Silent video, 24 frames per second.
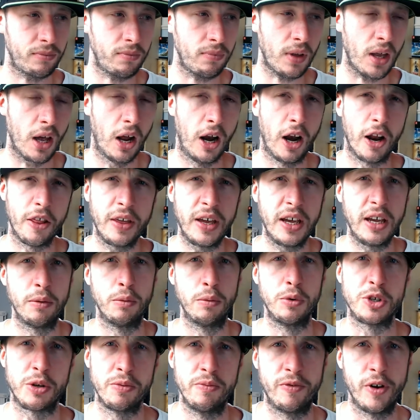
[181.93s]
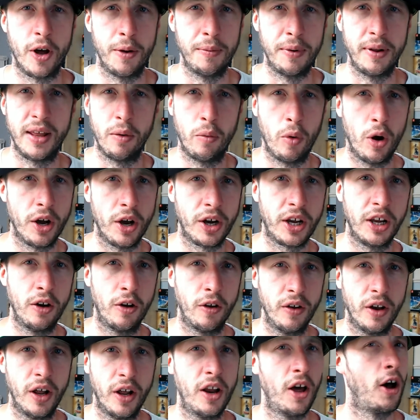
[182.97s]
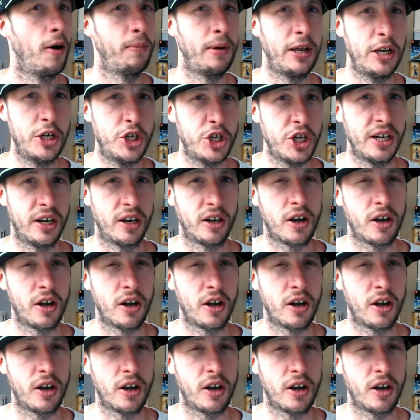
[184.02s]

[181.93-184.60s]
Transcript: and I think it was confirmed that they're working on an RPG.